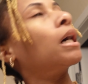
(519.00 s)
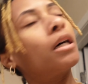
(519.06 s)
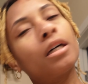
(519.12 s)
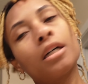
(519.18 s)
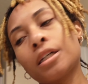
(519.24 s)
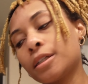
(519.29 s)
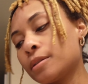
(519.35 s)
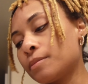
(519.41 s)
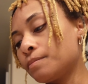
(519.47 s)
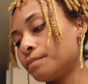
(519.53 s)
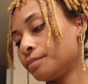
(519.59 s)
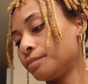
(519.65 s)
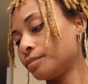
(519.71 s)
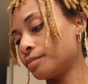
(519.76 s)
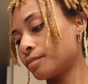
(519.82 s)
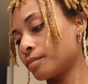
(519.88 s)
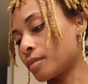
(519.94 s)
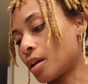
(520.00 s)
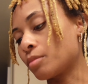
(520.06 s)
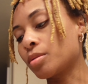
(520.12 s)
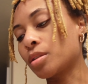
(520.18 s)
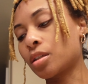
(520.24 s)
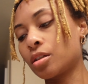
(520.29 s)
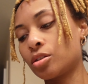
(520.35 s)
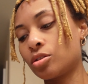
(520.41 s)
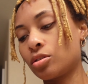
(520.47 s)
Um, I'm
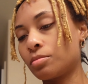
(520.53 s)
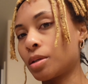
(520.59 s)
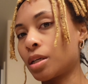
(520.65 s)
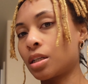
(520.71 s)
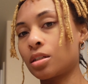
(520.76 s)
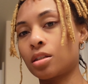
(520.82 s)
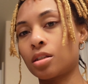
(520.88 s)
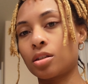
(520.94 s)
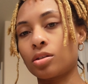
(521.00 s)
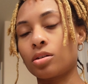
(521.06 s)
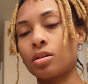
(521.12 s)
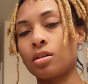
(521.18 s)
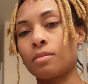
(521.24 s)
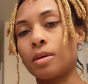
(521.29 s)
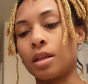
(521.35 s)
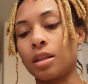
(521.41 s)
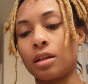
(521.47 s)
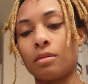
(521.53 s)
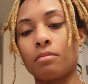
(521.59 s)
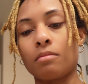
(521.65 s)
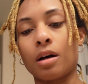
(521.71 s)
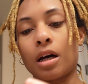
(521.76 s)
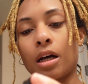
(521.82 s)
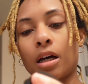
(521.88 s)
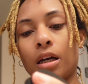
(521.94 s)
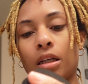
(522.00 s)
just going to do the banish serum and then
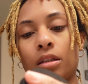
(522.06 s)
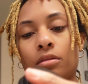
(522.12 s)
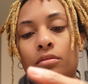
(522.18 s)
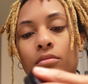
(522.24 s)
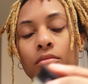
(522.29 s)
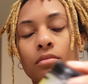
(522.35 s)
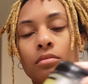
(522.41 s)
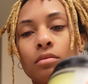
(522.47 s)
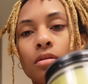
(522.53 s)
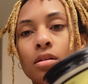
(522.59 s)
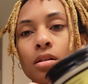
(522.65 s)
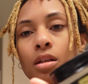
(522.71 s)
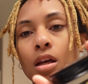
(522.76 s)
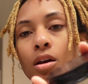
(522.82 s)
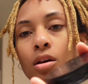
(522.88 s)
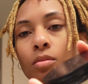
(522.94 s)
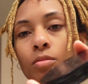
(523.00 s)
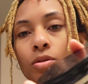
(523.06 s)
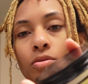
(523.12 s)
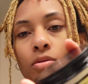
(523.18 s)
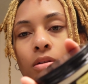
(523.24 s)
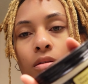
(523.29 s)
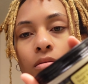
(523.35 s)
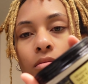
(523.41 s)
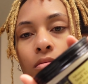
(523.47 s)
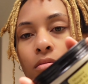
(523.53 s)
my snail
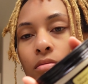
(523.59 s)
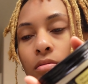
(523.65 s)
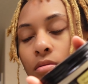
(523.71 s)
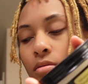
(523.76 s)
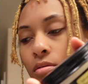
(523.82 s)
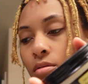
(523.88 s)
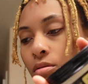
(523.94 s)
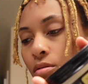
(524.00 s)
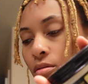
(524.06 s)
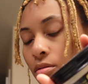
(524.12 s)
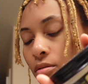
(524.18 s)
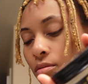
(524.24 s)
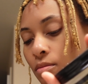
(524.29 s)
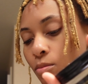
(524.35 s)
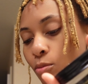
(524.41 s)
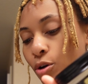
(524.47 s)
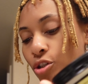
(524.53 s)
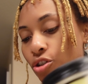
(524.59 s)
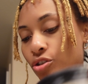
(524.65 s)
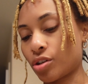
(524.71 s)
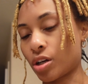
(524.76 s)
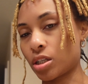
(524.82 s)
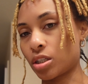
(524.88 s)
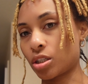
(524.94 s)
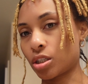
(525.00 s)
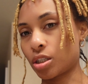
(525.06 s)
mucin
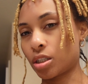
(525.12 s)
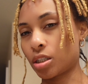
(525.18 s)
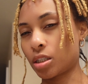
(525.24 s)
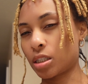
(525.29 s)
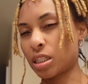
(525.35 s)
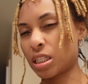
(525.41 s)
moisturizer.